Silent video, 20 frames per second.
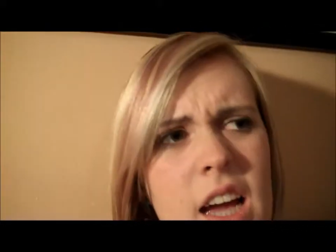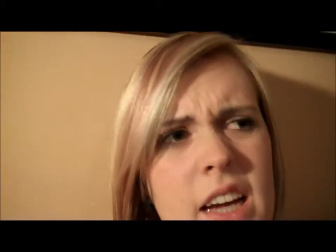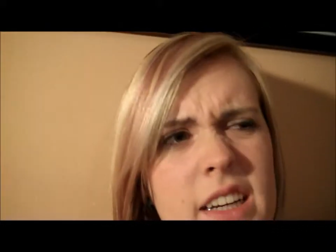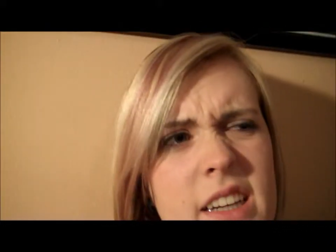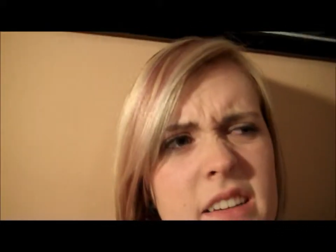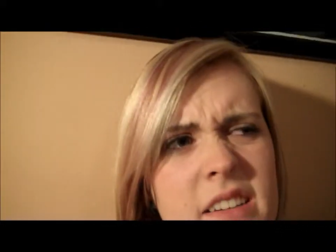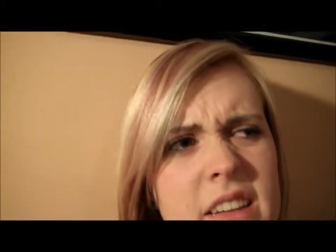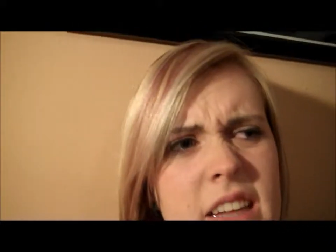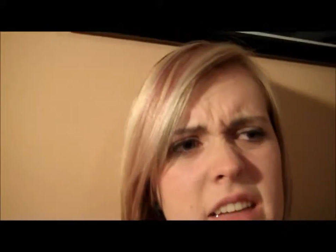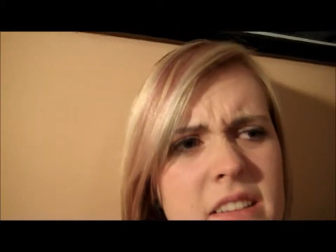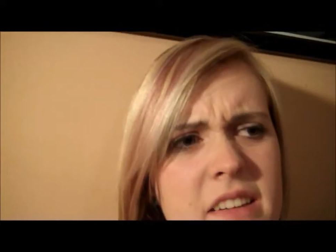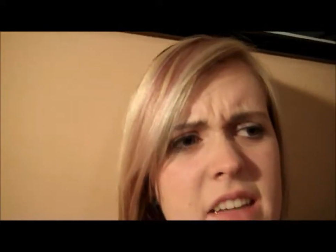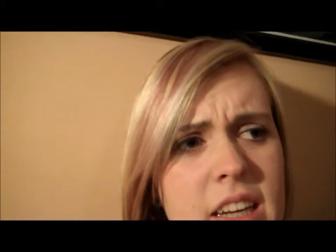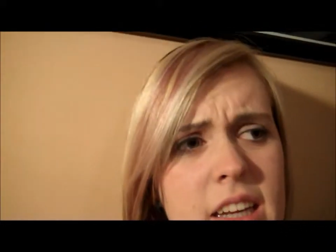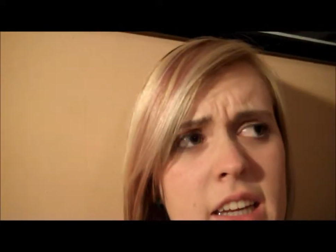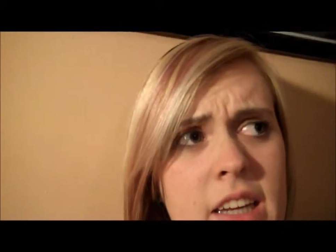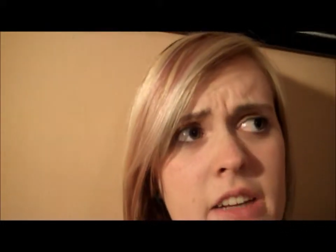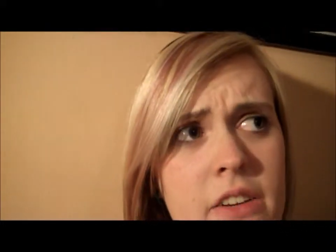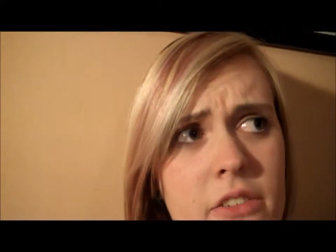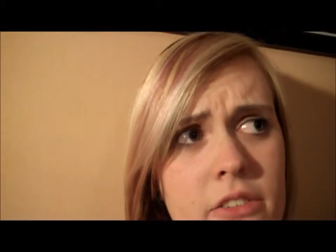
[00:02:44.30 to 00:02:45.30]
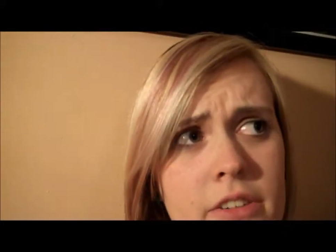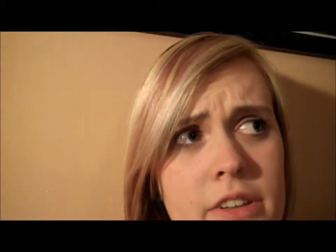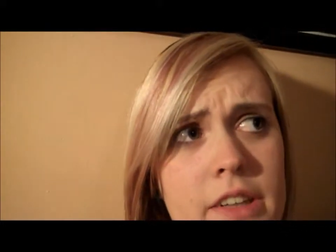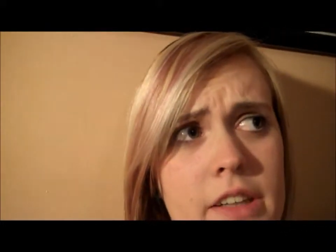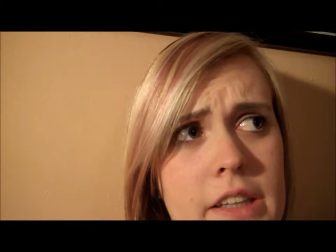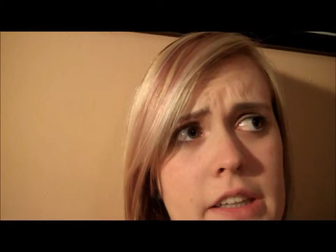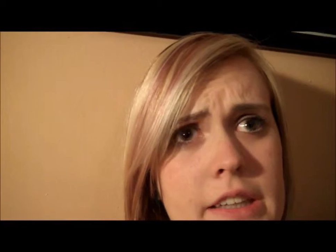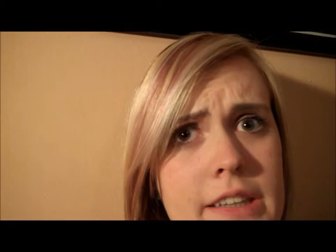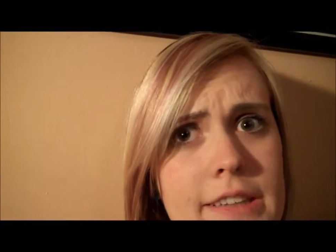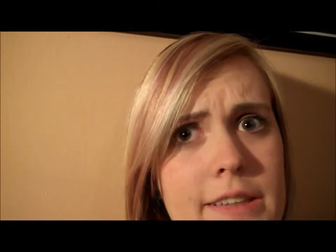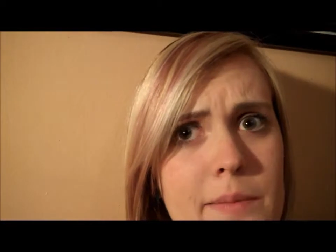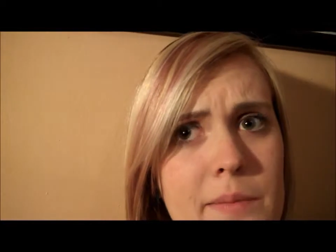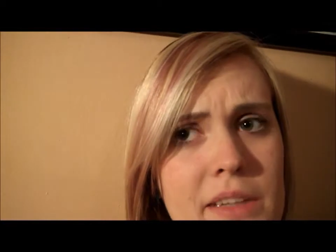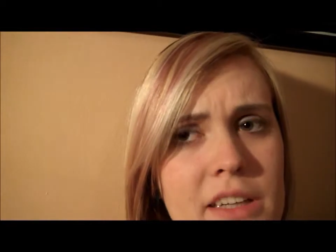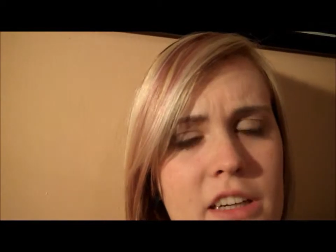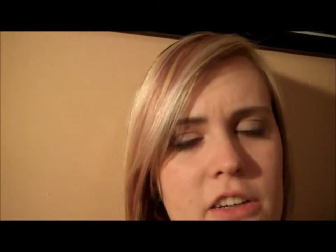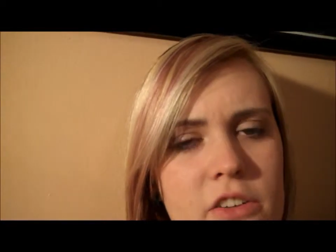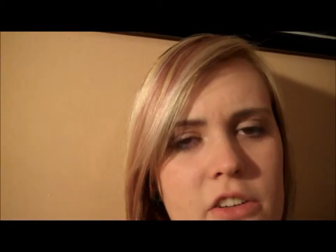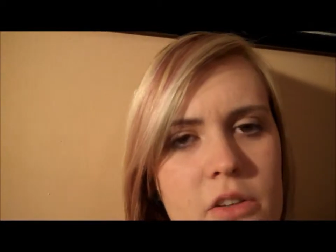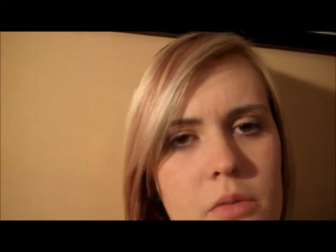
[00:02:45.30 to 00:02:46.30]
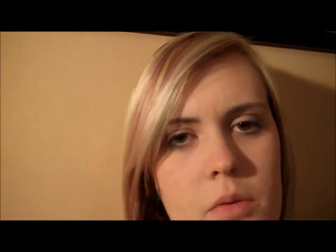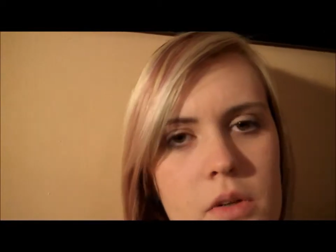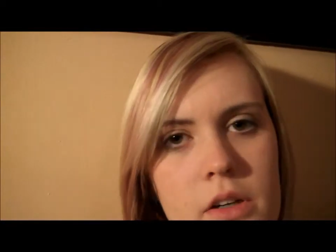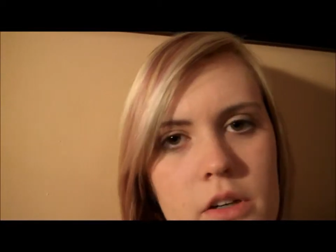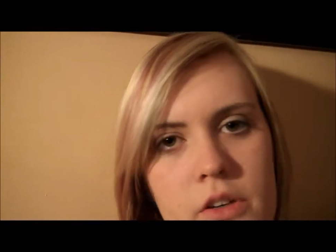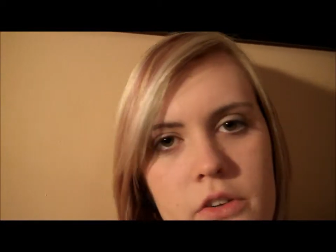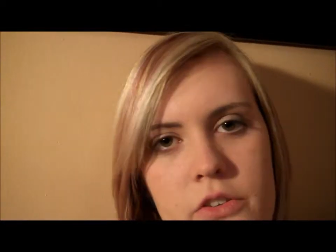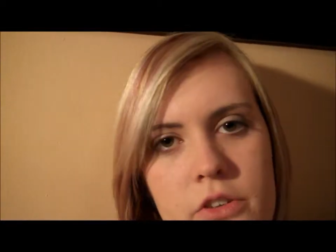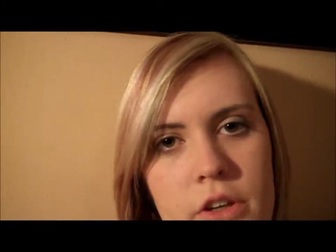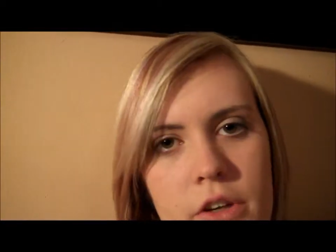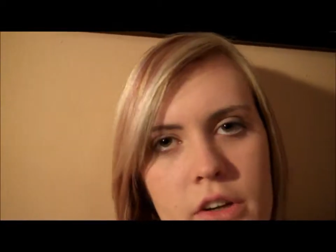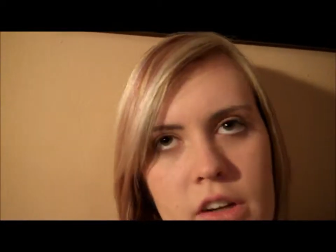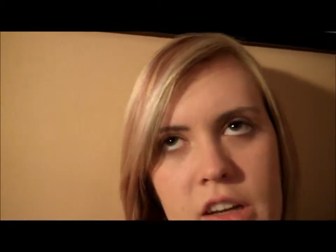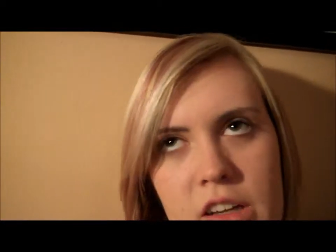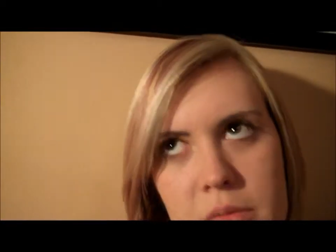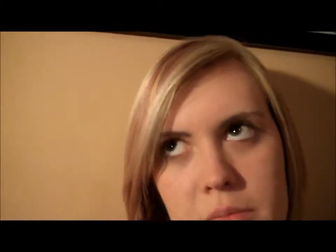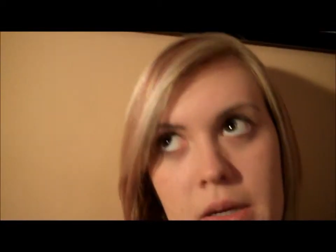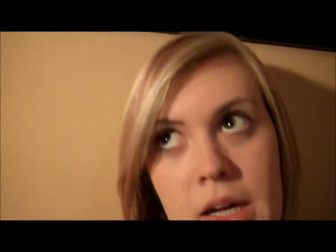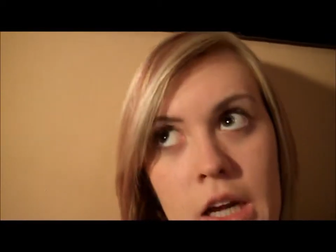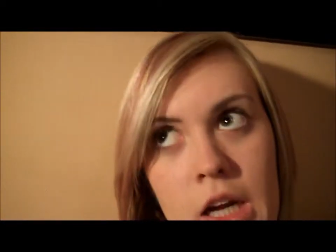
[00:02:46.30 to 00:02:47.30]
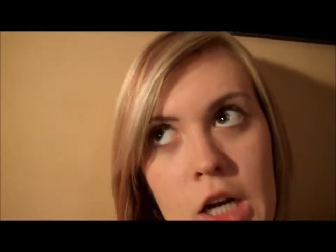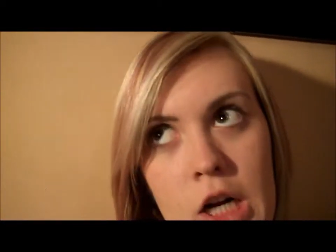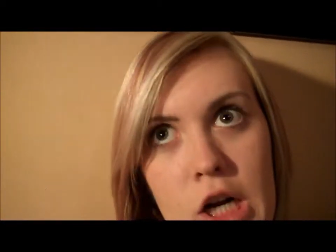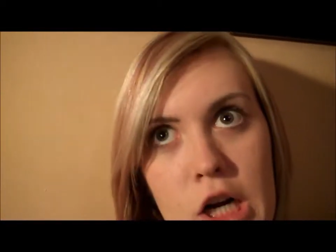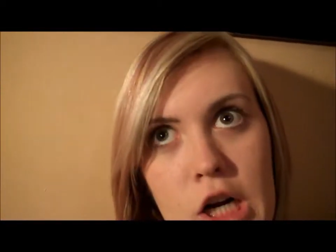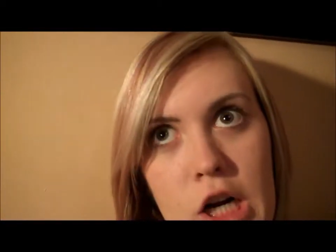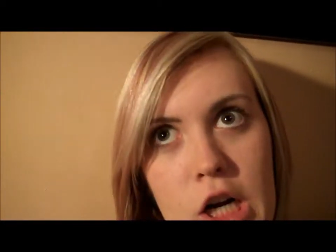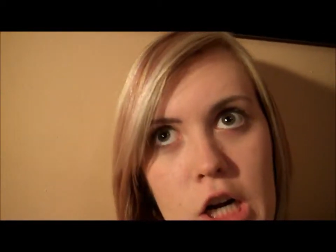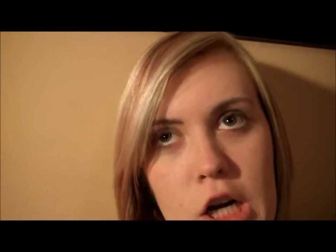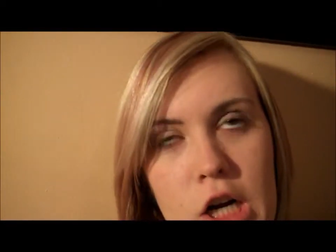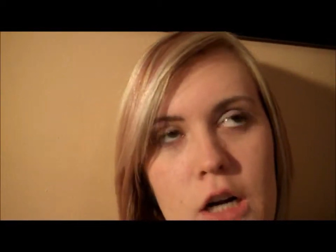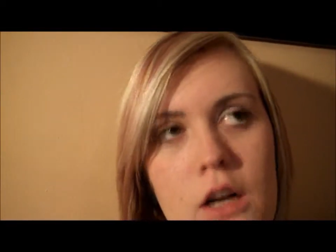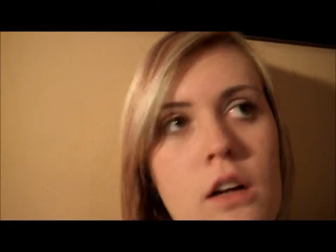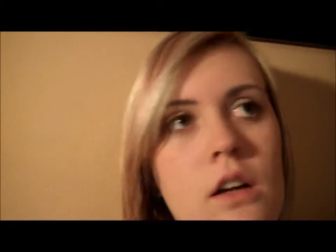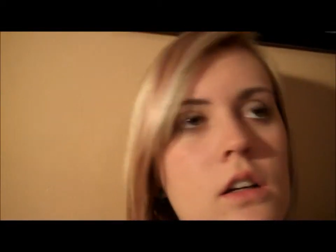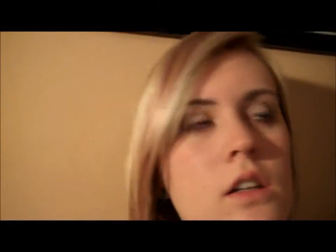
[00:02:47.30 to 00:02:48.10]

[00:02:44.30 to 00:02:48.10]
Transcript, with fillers: I guess that's it, really. I mean, I just wanted to show you guys my hair